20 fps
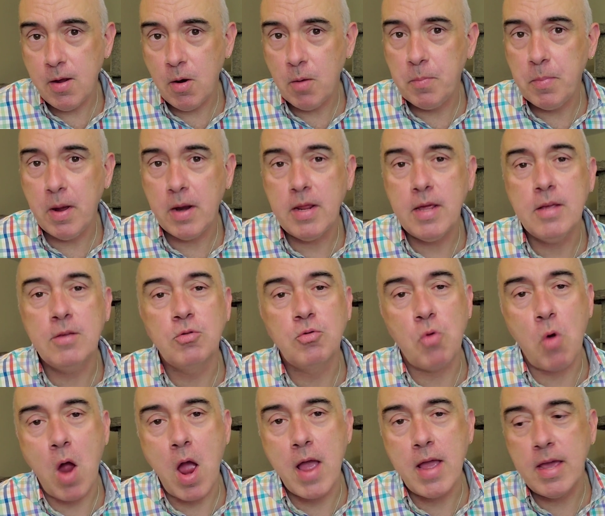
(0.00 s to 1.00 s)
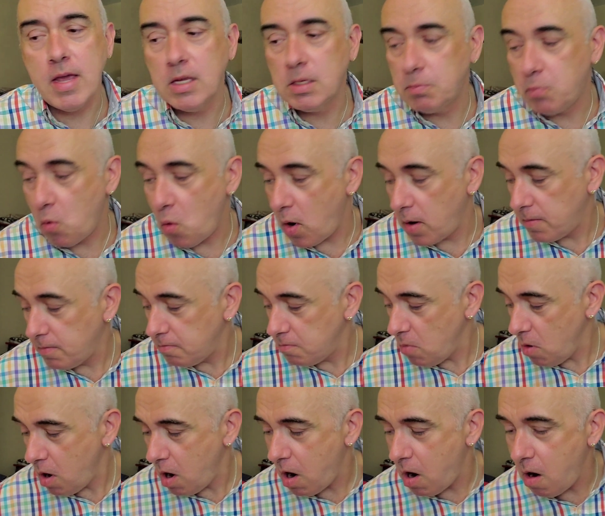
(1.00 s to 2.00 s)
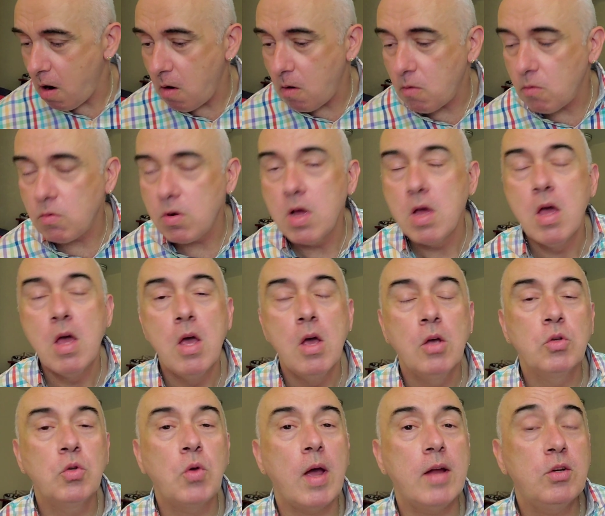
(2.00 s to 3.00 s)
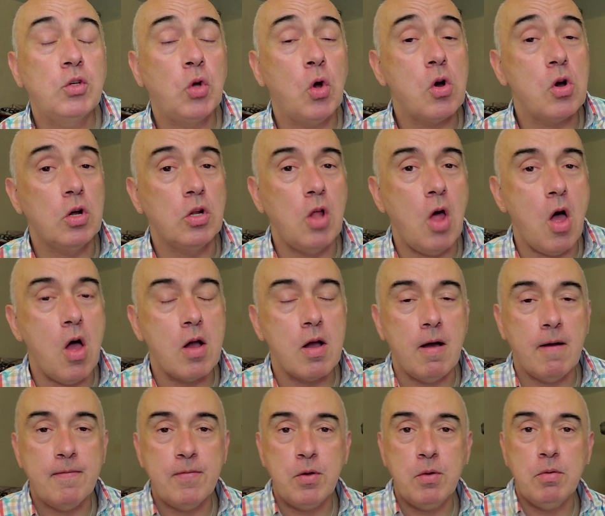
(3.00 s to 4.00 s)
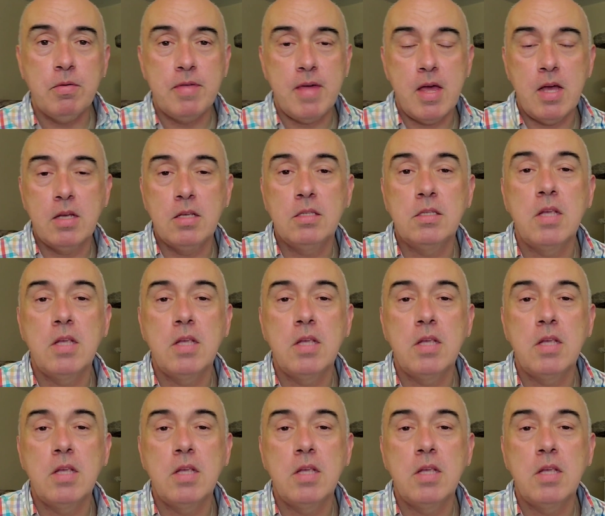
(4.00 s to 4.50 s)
Can you hear it, buddy? He's crying. He's bored. Wow. So I took along a few